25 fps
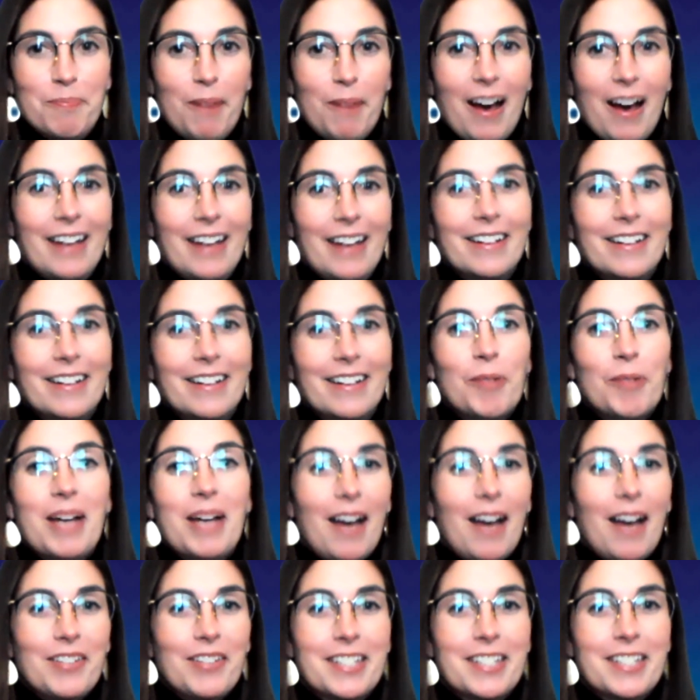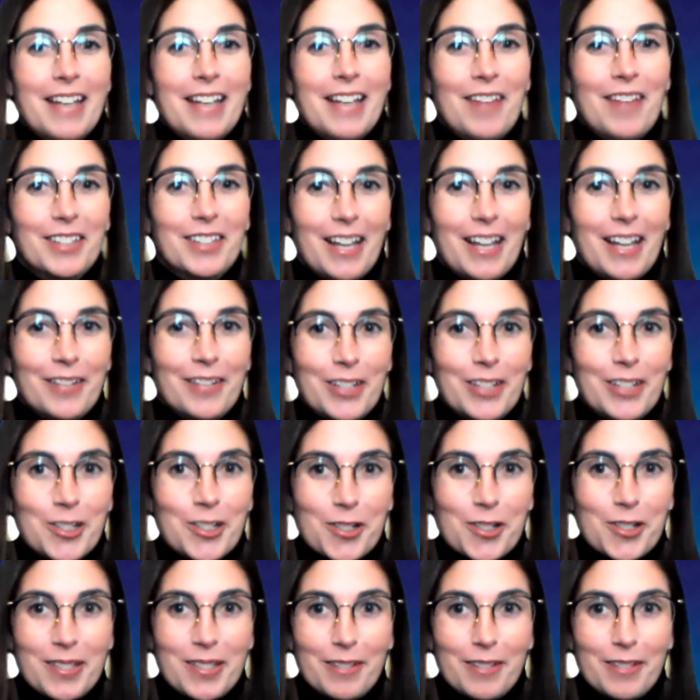but we obviously have a lot of
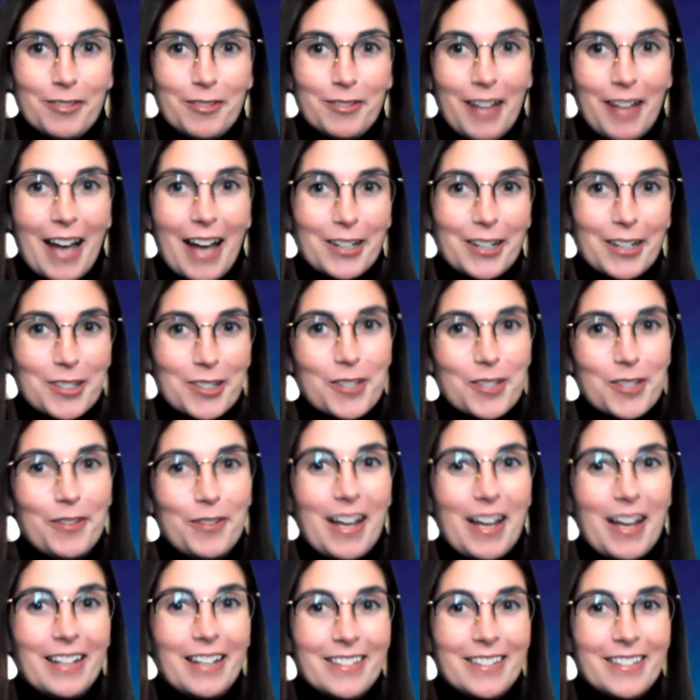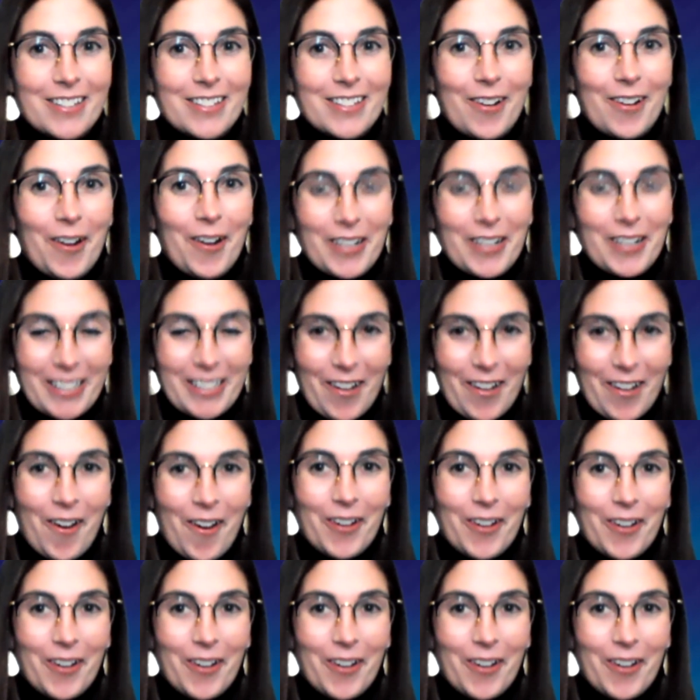interested Flyers fans on